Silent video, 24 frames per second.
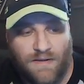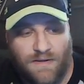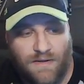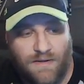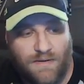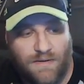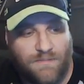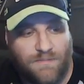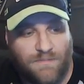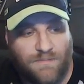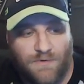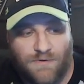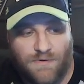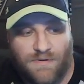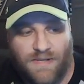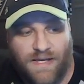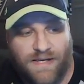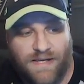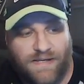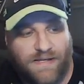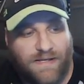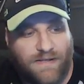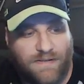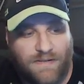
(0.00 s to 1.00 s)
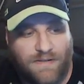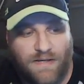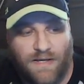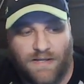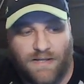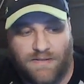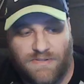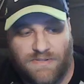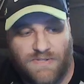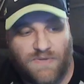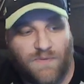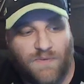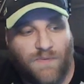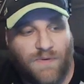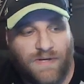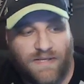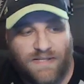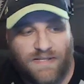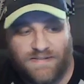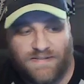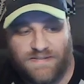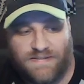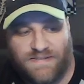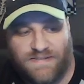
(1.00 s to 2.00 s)
more like a
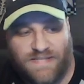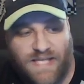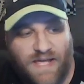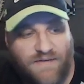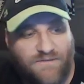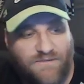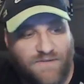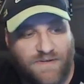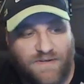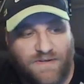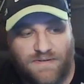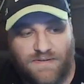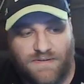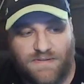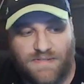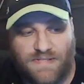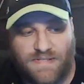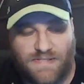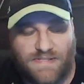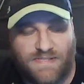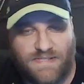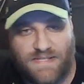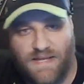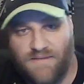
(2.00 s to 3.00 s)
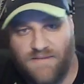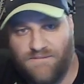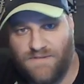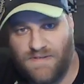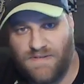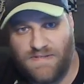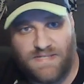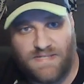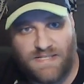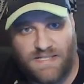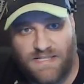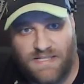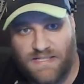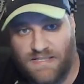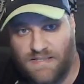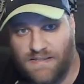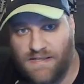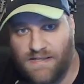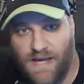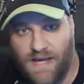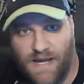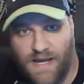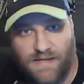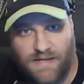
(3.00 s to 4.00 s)
27-17
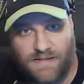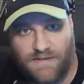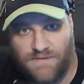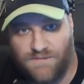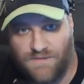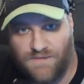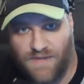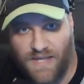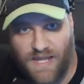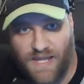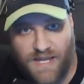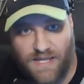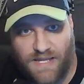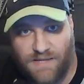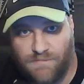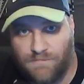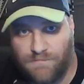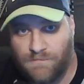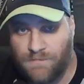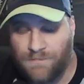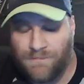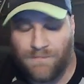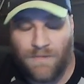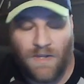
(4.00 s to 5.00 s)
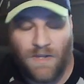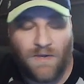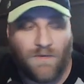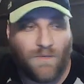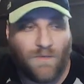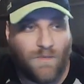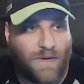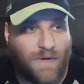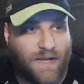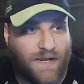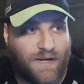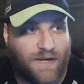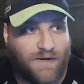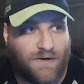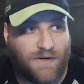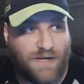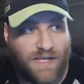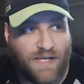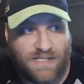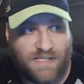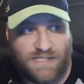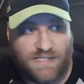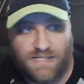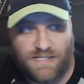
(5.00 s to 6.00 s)
kind of game, where
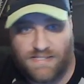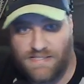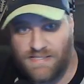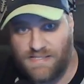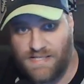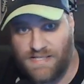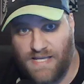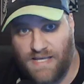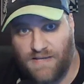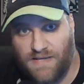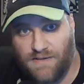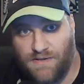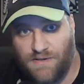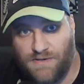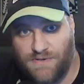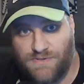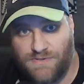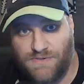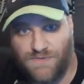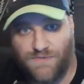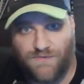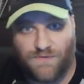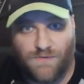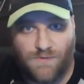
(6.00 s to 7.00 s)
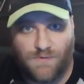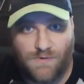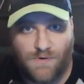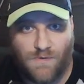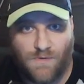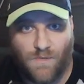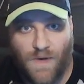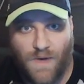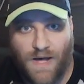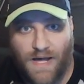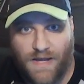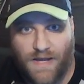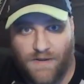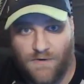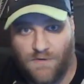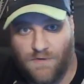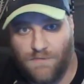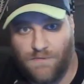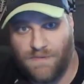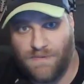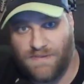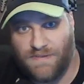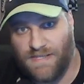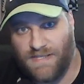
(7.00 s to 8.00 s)
it does stay close for a while,
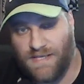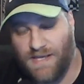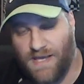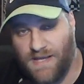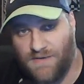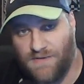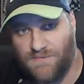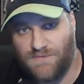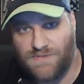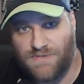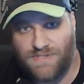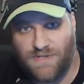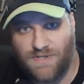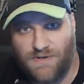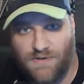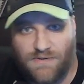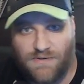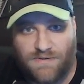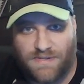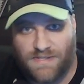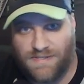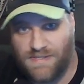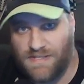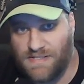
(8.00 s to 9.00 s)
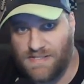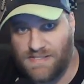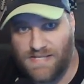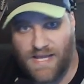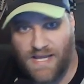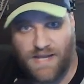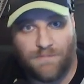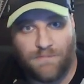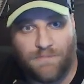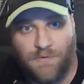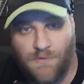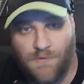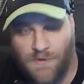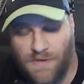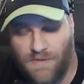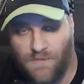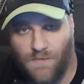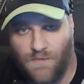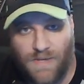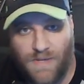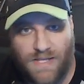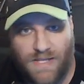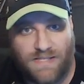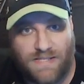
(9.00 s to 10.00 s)
but the end result, that the 10-point
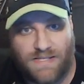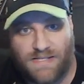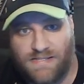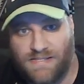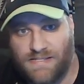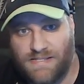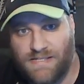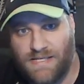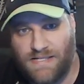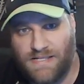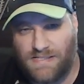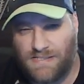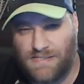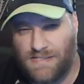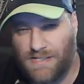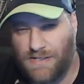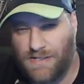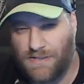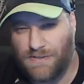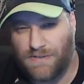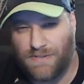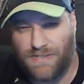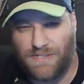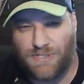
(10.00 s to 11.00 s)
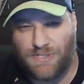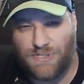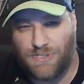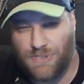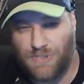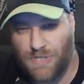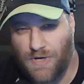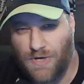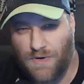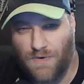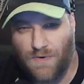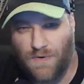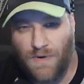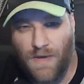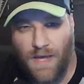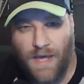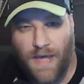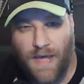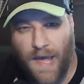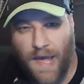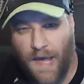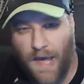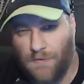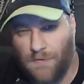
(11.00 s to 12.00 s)
win doesn't necessarily show
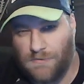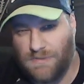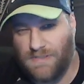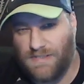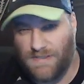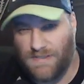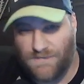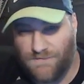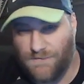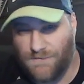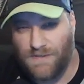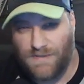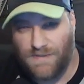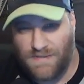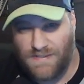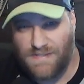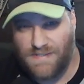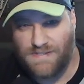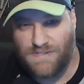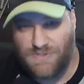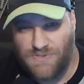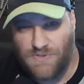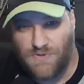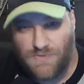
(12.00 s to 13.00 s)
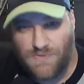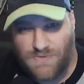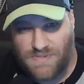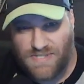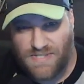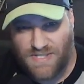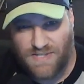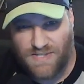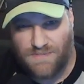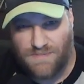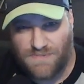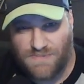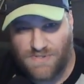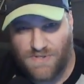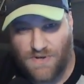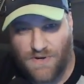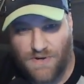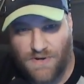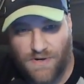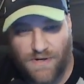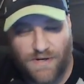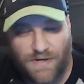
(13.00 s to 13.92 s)
how different these two teams are.